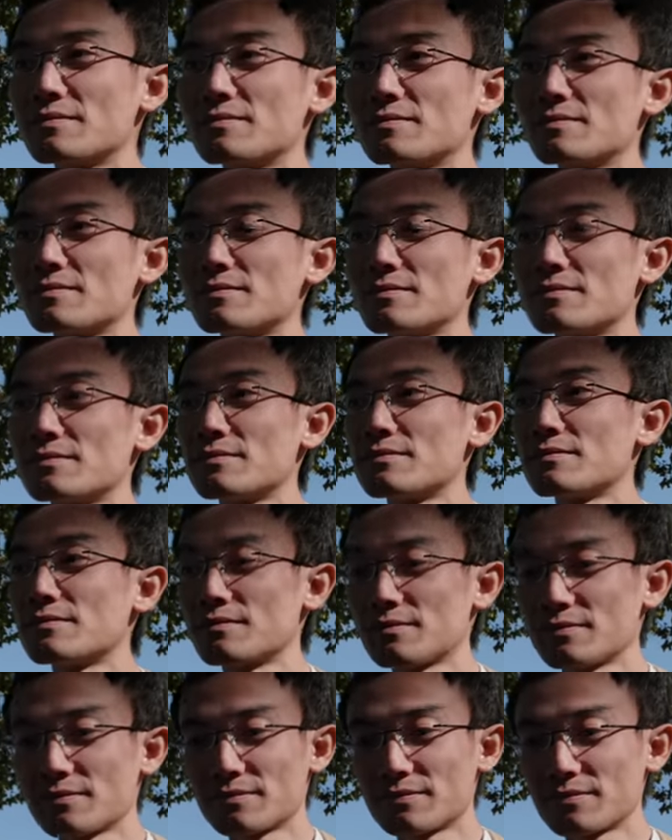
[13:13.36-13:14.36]

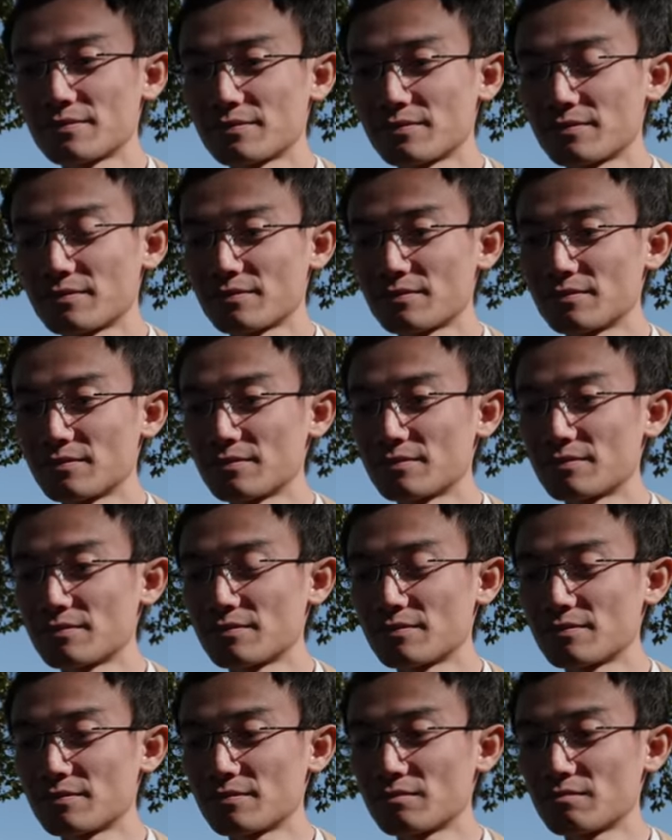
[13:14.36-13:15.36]

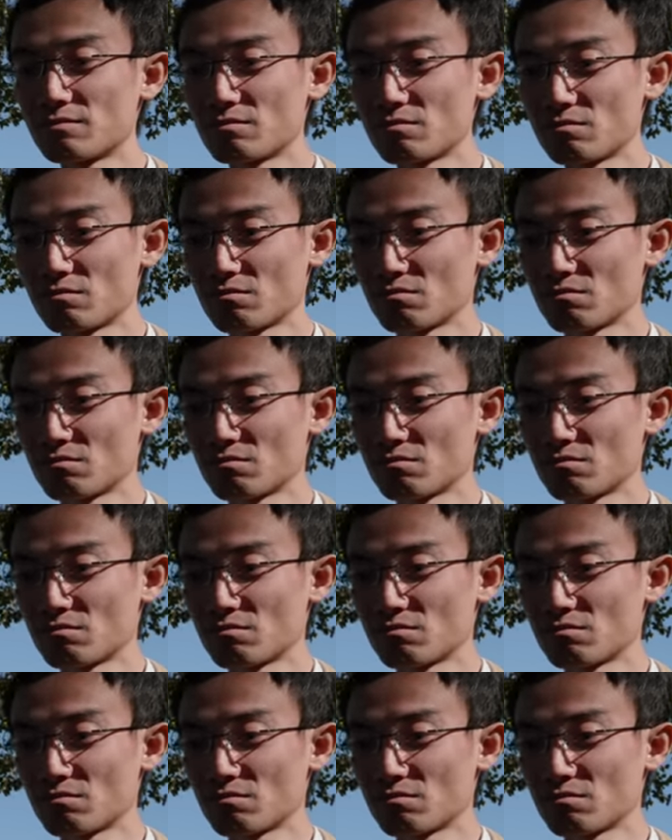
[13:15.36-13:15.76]
No words are spoken by the person on screen.